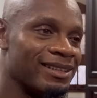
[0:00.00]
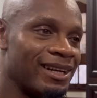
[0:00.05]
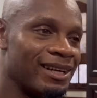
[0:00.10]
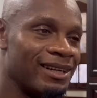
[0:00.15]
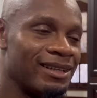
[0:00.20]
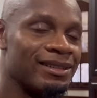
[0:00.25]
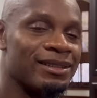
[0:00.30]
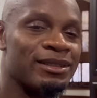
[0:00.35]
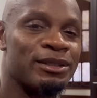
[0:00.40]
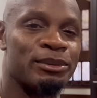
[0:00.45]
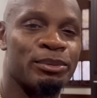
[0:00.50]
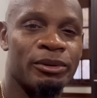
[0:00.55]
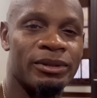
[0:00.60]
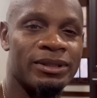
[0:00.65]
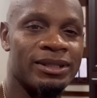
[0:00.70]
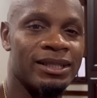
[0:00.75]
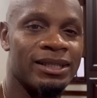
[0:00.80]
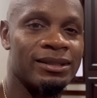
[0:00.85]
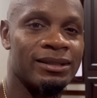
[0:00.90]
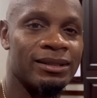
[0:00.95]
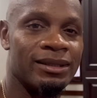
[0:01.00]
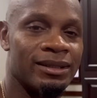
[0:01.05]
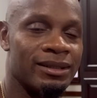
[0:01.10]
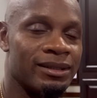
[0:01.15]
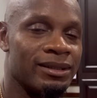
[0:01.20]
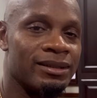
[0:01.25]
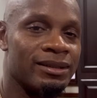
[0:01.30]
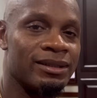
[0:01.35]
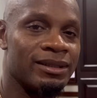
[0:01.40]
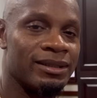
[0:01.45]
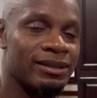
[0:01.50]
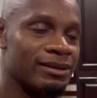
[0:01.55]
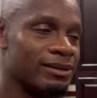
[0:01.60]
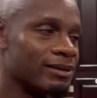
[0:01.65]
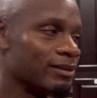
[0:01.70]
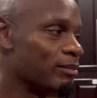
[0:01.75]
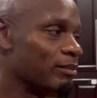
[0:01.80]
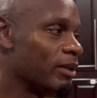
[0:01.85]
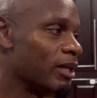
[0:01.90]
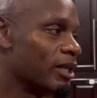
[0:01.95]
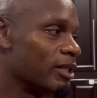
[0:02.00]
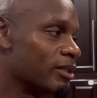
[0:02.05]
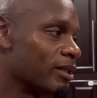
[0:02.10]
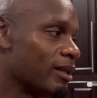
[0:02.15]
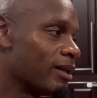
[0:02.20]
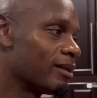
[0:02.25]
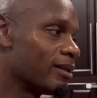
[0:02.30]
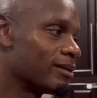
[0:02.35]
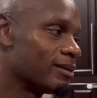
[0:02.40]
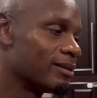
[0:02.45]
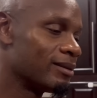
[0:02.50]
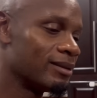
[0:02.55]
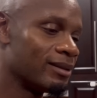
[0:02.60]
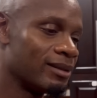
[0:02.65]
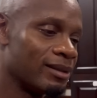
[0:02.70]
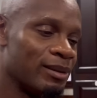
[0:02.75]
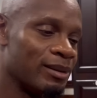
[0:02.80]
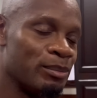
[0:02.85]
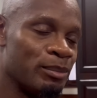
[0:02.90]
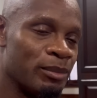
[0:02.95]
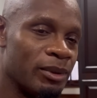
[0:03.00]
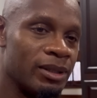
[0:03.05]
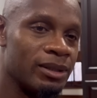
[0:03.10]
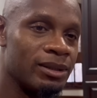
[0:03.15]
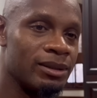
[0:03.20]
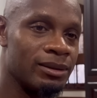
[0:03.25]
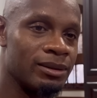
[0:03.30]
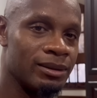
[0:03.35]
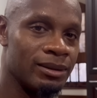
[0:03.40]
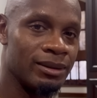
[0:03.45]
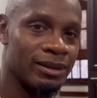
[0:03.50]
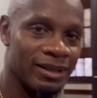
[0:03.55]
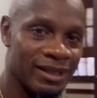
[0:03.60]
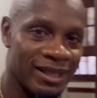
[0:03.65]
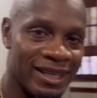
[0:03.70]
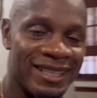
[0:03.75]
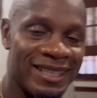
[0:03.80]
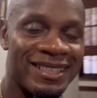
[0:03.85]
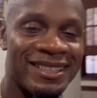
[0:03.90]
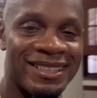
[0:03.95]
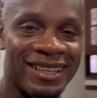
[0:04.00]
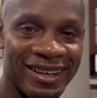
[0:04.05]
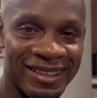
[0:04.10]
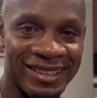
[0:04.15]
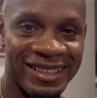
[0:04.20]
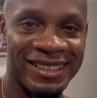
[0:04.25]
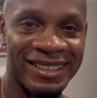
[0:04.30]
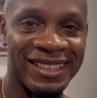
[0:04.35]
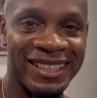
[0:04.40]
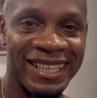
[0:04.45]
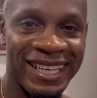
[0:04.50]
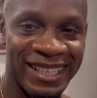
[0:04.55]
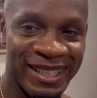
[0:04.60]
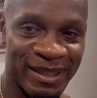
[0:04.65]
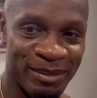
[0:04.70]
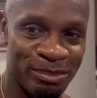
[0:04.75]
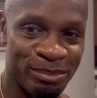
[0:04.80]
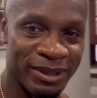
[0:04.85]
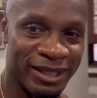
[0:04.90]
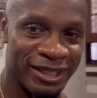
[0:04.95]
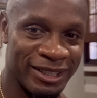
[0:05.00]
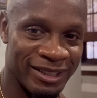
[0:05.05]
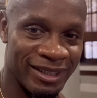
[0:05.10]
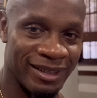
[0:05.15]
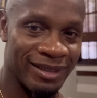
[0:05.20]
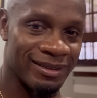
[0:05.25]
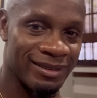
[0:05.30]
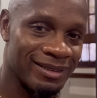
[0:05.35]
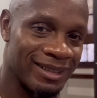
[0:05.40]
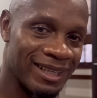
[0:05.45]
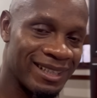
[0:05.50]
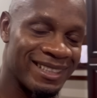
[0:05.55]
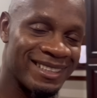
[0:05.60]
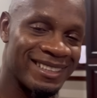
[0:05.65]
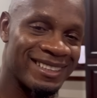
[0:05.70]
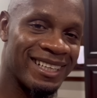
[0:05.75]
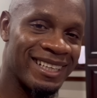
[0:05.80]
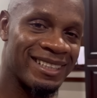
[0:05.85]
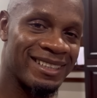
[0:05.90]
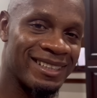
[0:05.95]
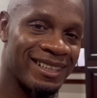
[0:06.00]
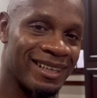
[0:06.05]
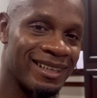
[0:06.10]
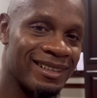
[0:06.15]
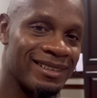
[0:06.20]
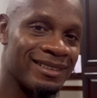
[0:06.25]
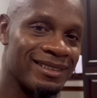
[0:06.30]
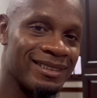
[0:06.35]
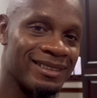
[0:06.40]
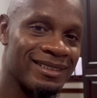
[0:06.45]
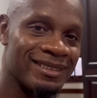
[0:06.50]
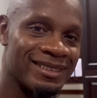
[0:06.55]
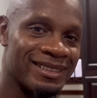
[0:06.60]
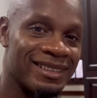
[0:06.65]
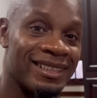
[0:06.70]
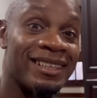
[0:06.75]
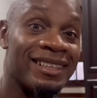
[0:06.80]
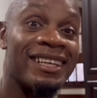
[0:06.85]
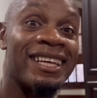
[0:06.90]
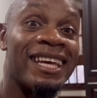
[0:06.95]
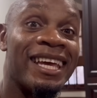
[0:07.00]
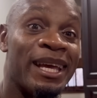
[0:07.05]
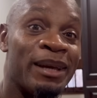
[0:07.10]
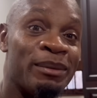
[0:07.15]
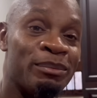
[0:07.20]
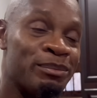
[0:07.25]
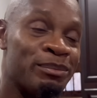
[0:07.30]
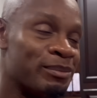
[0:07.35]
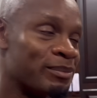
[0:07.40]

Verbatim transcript: I little sports day today, nothing major. But he's starting to get the picture that it's not, a um, it's not a game